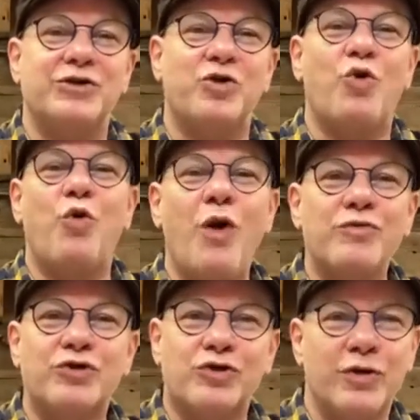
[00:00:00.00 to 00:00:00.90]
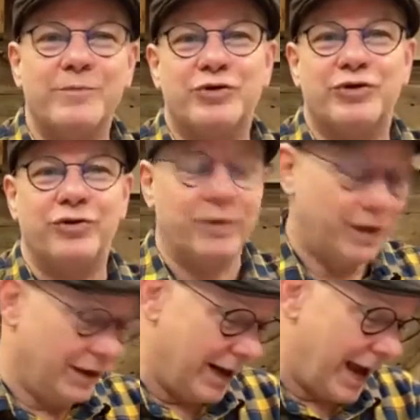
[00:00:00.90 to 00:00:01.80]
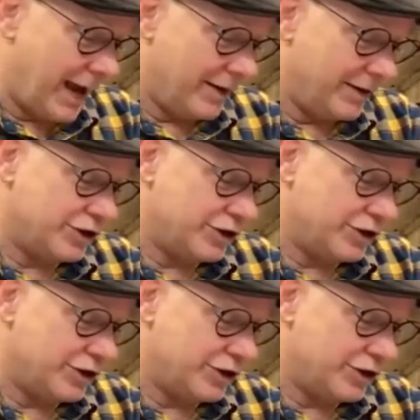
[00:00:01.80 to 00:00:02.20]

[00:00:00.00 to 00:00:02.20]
quote Scripture aloud.